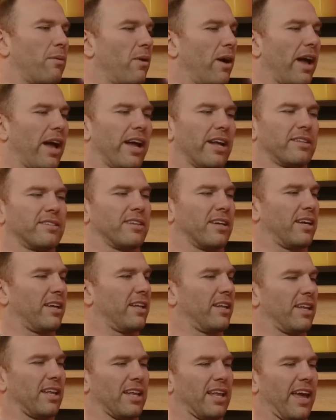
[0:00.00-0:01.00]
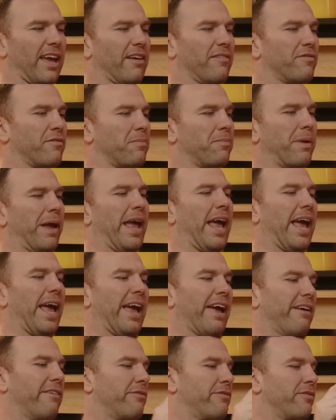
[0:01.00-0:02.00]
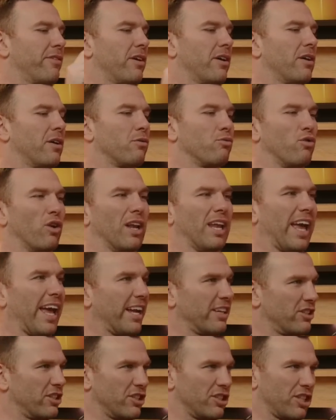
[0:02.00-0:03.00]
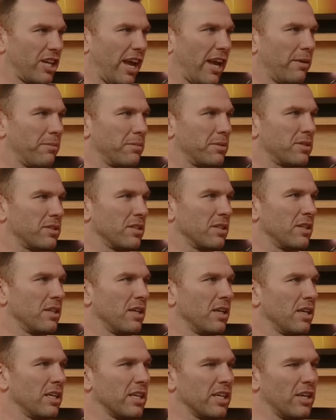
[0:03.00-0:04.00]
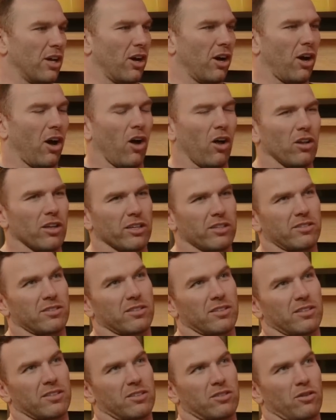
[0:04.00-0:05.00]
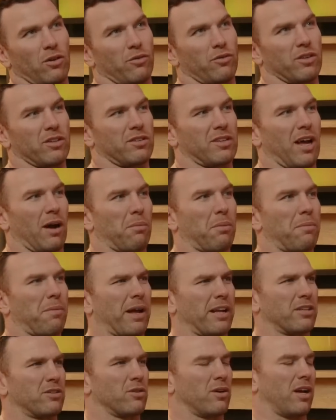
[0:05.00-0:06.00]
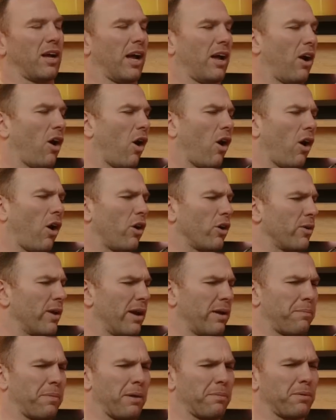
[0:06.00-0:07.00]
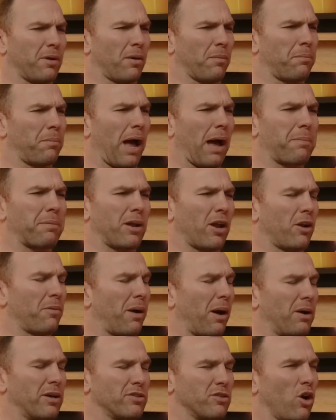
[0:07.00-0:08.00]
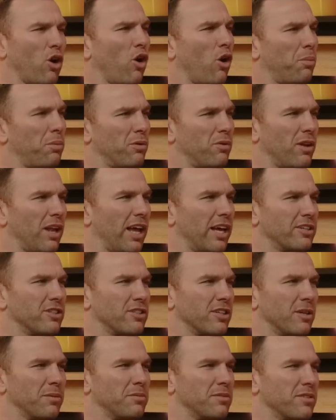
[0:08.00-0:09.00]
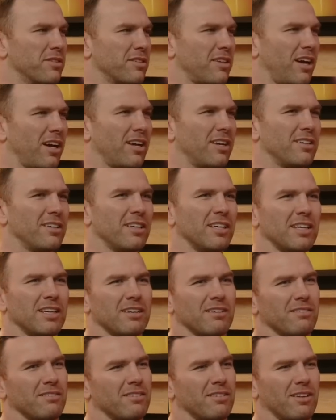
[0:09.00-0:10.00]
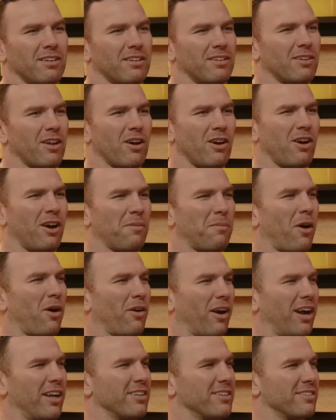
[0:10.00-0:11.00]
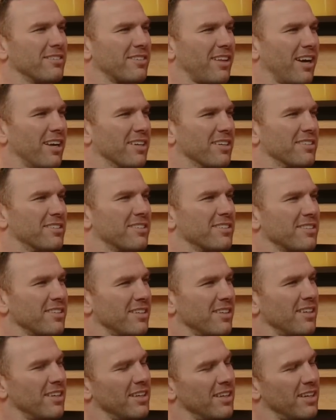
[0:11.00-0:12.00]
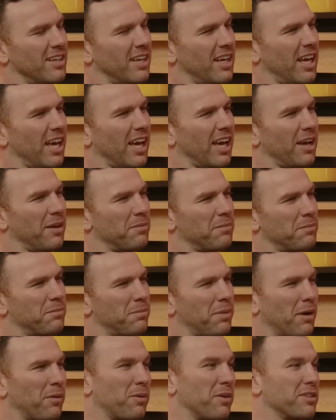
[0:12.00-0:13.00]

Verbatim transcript: way to live, behave, relationships. Yeah. You know, all this stuff that's now perpetuated. Uh, all you people are popping on about is open relationships. No, I'm all right, yeah. thanks. Yeah, um, but we'll know,